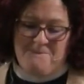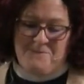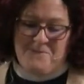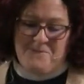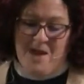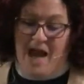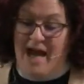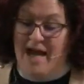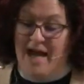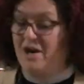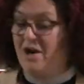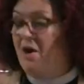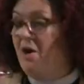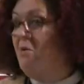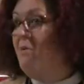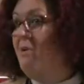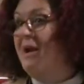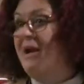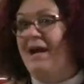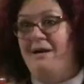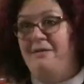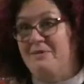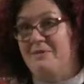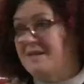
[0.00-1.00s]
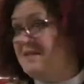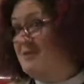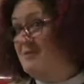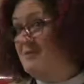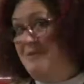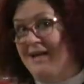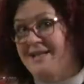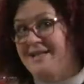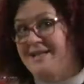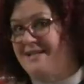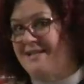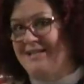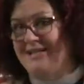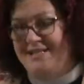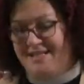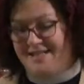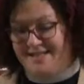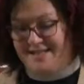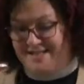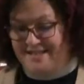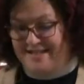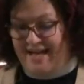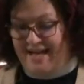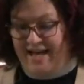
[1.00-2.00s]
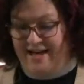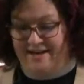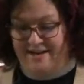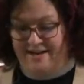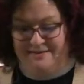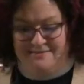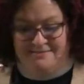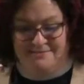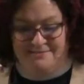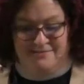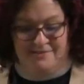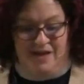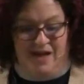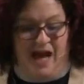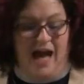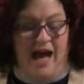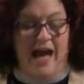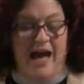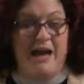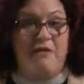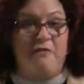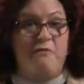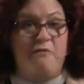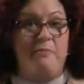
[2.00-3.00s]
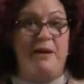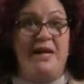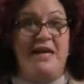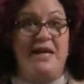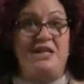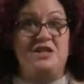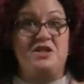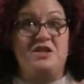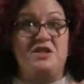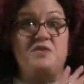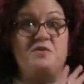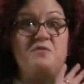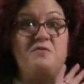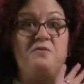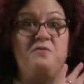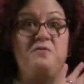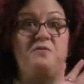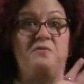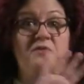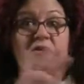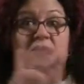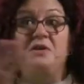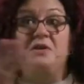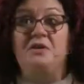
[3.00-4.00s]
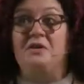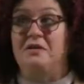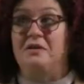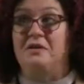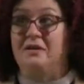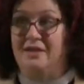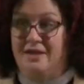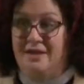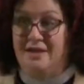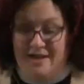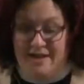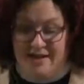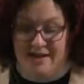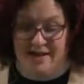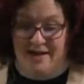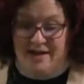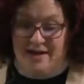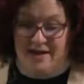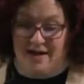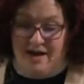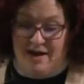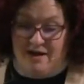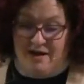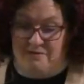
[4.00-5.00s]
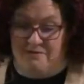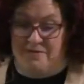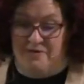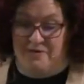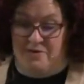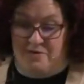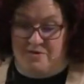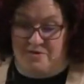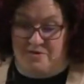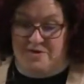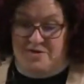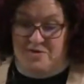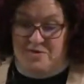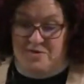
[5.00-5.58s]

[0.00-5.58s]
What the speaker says: I know what I'm expected to say. I have pages full of those